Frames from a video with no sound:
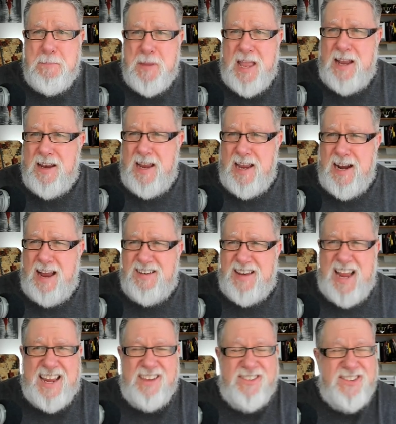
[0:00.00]
And I
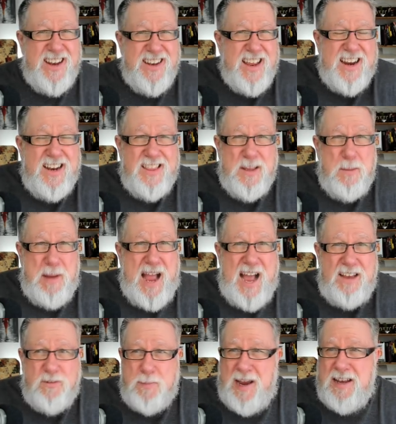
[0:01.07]
guess I'd done it in the
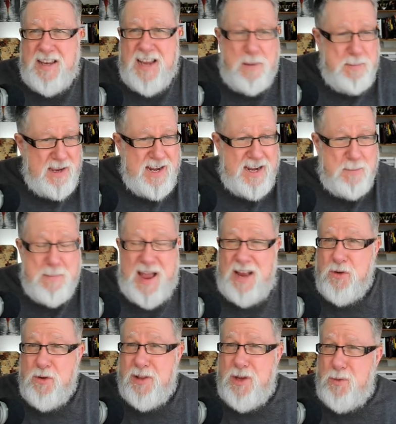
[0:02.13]
past by typing it in
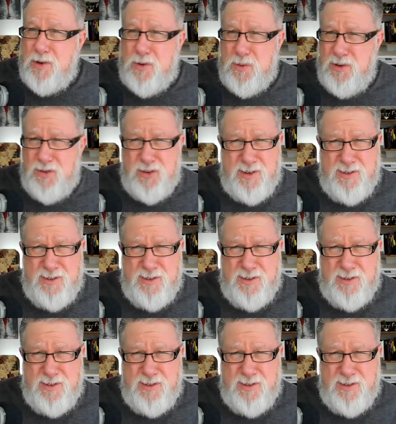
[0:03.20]
manually, which was,